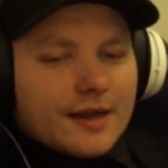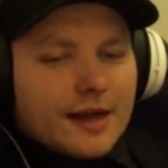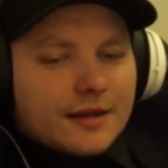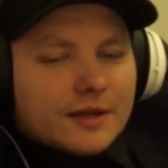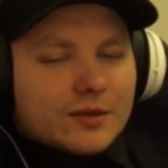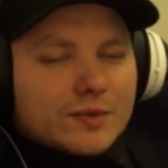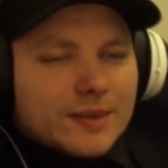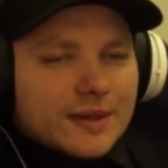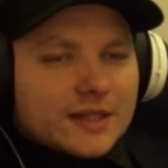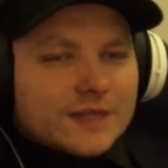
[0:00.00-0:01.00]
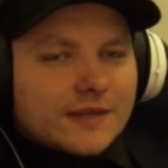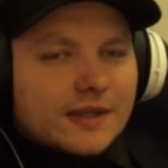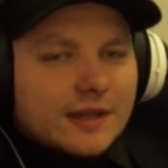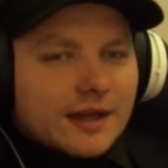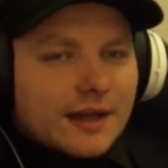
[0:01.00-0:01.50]
Yeah, that was my next thing.
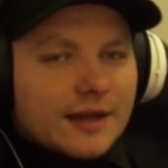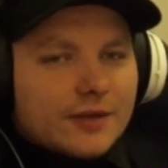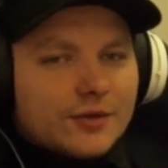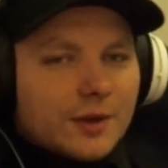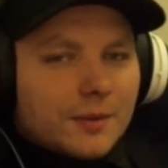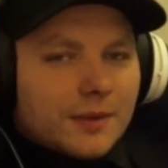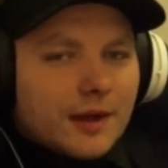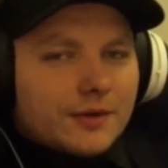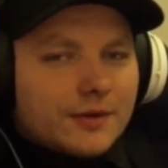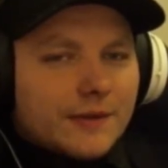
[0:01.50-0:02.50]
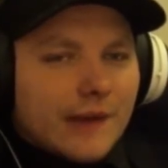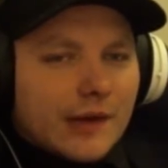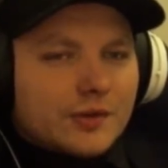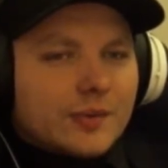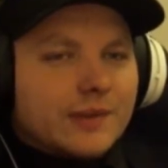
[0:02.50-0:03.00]
That like I do know
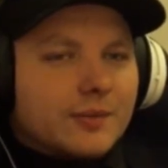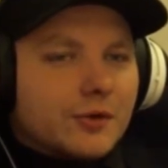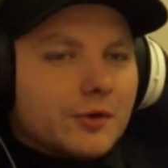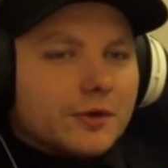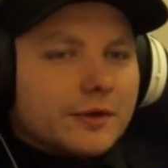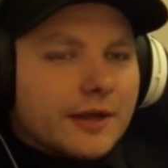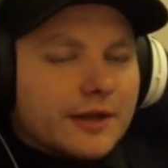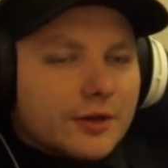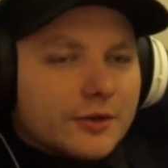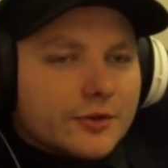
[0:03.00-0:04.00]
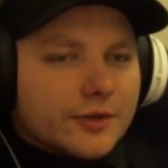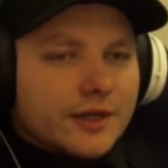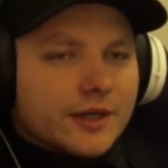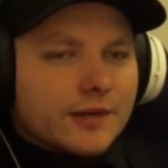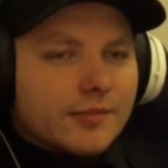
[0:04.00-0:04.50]
other people that don't drink,